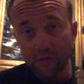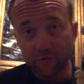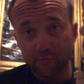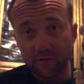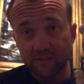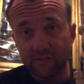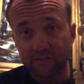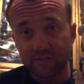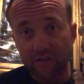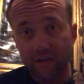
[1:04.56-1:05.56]
It's pretty
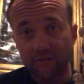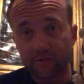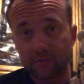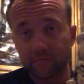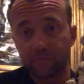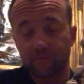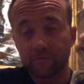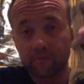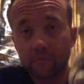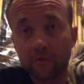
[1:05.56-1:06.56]
decent sized.
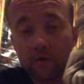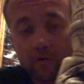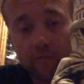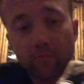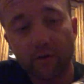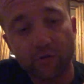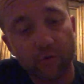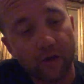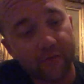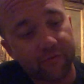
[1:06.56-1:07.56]
But you
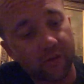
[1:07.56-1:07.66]
got